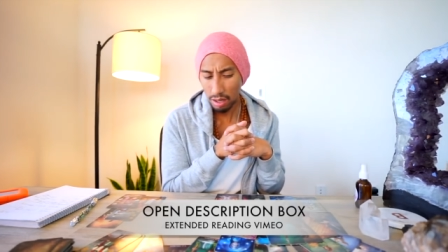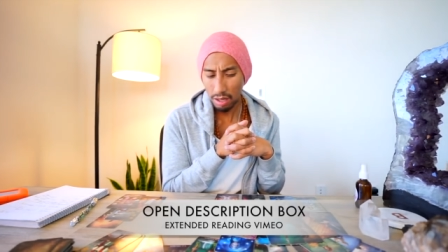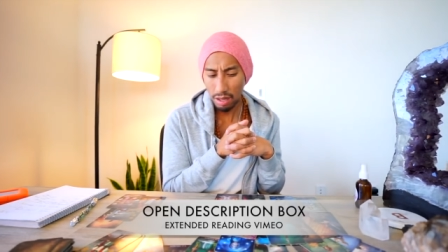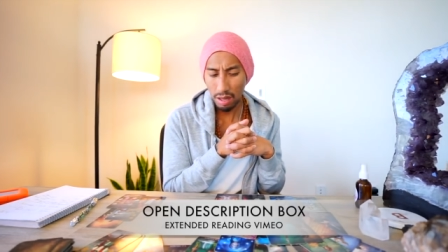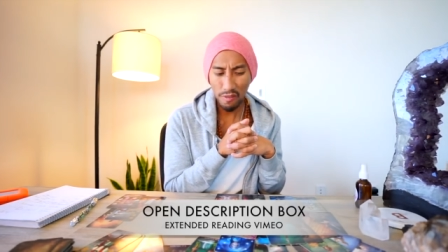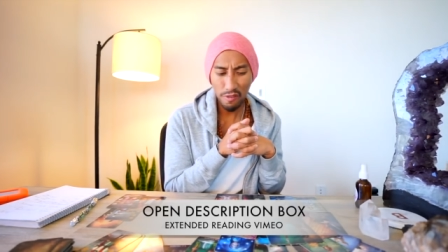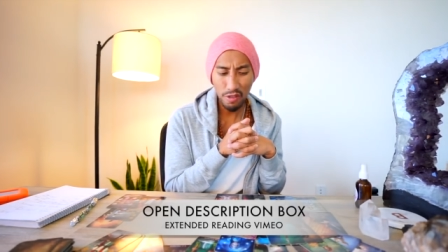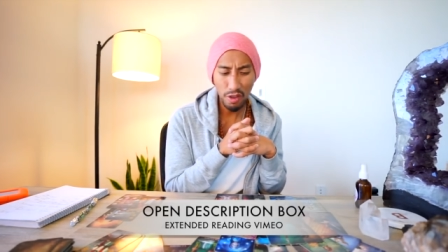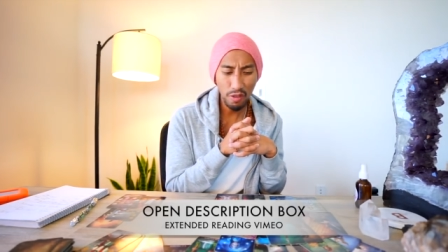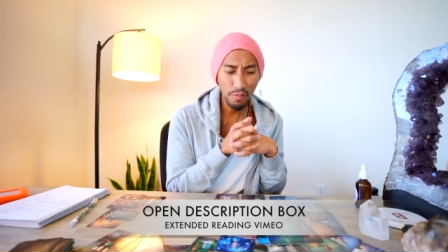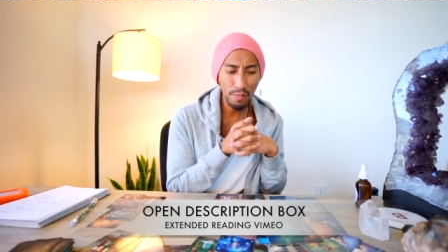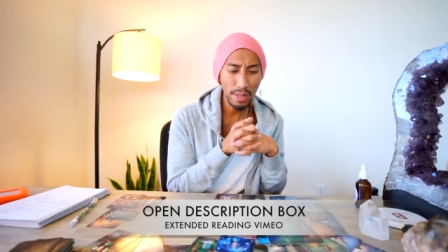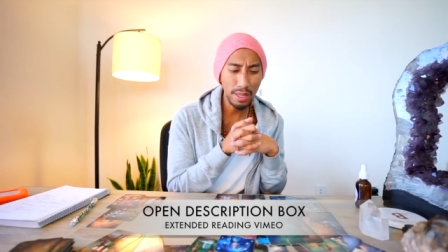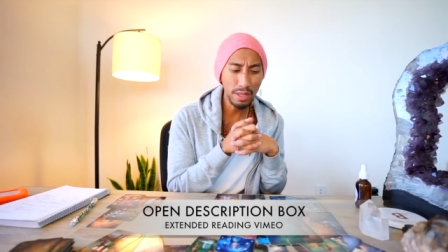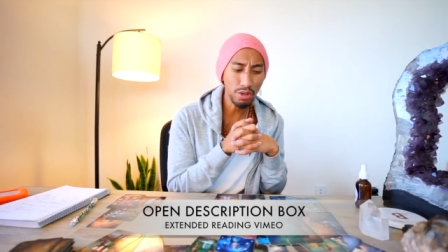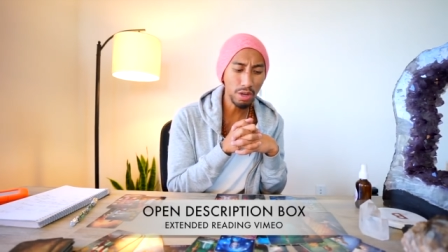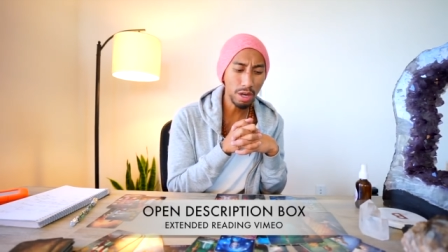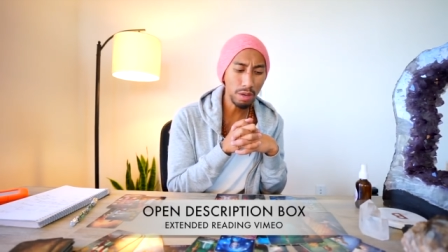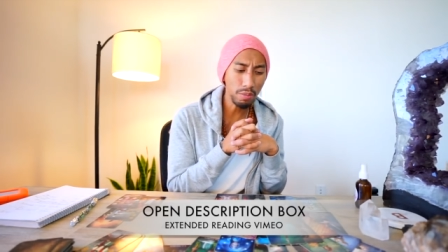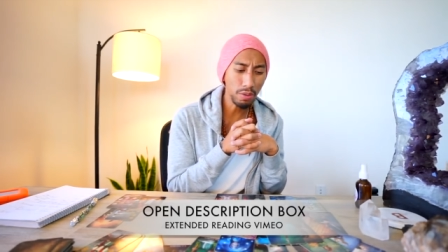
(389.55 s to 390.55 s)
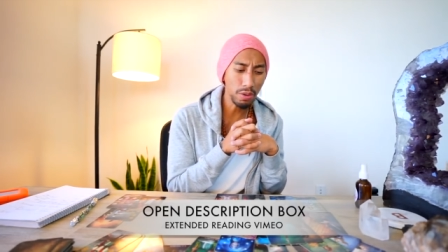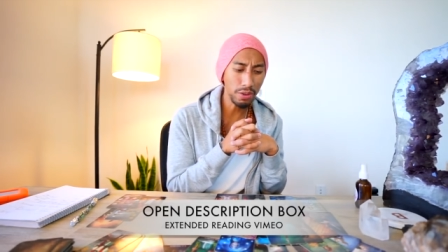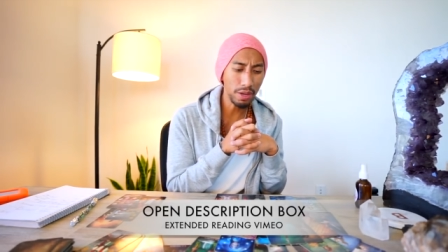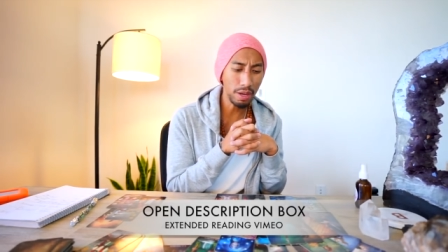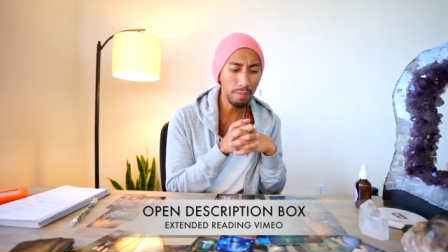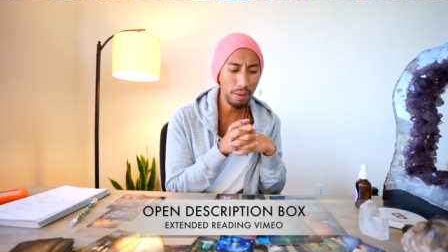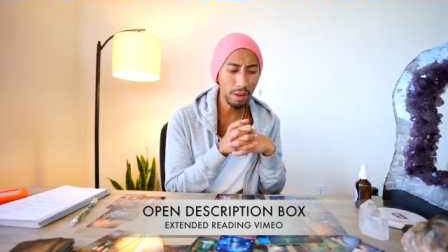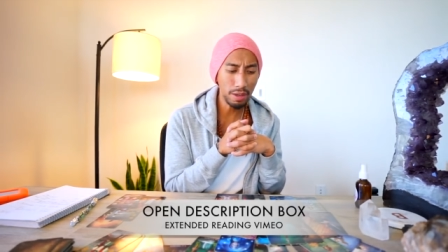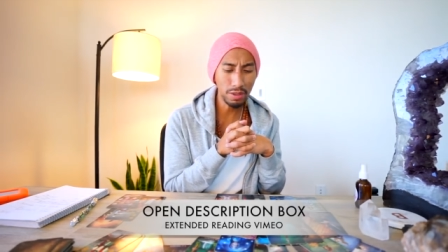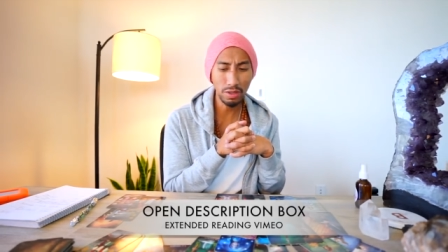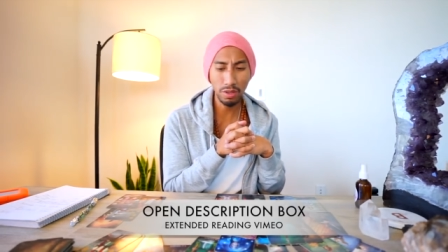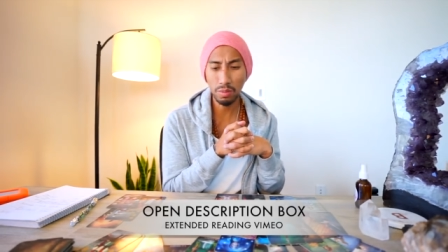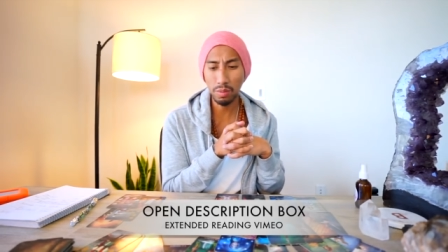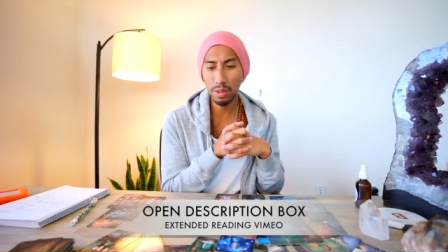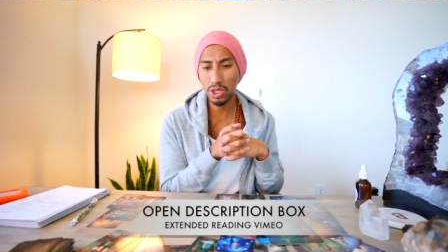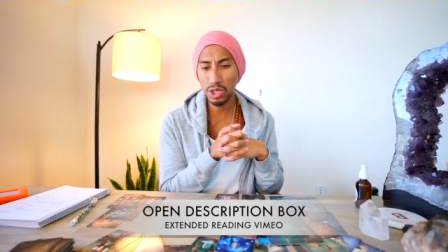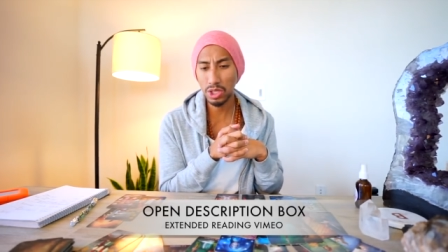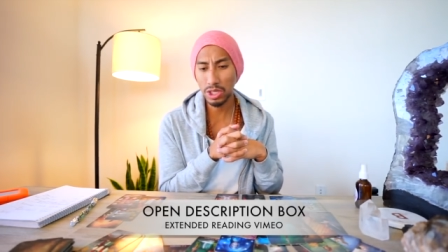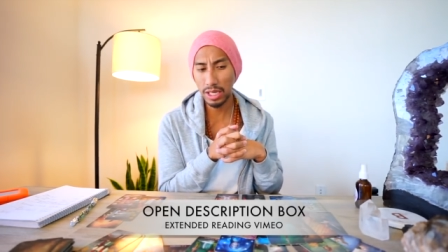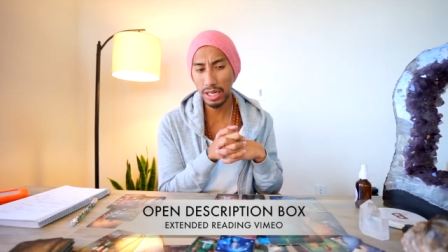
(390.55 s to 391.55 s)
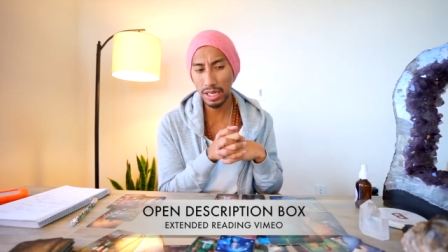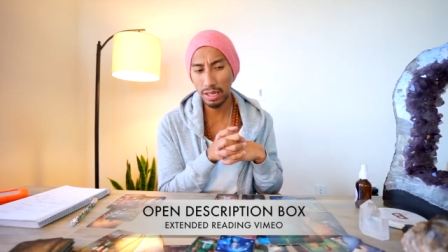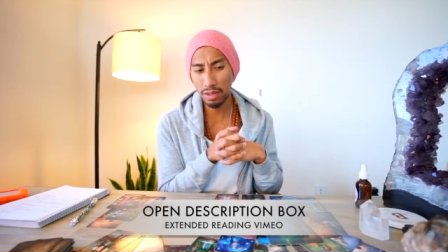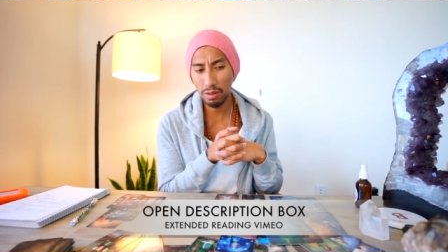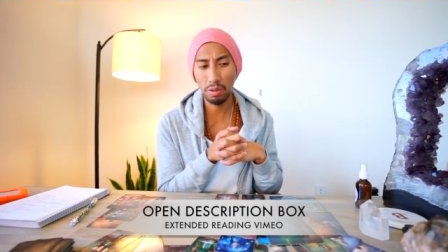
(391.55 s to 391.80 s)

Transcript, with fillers: if you've been troubled about so much delay